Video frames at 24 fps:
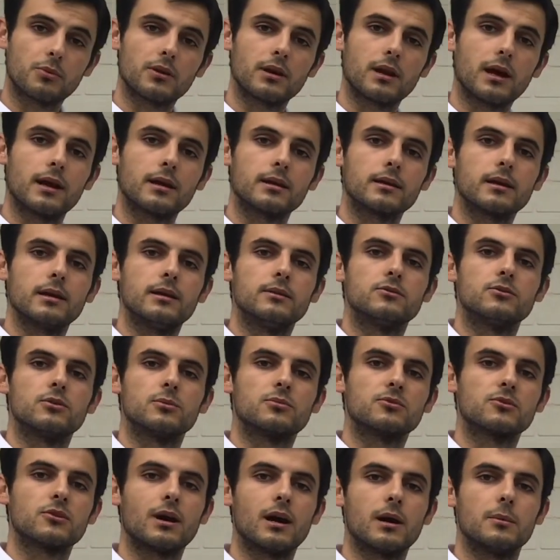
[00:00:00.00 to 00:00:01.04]
a like and
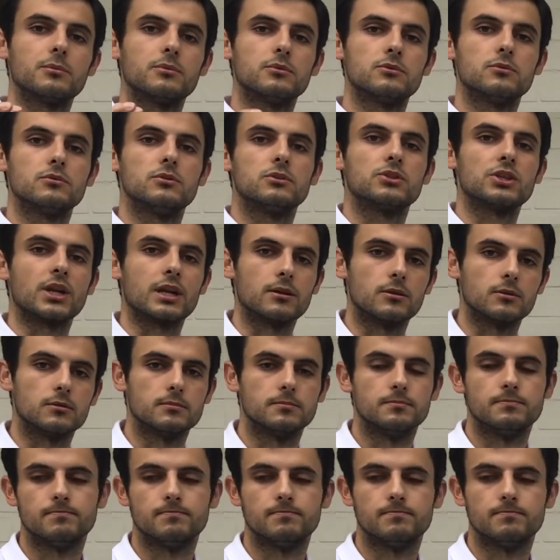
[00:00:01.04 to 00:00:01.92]
subscribe to the channel.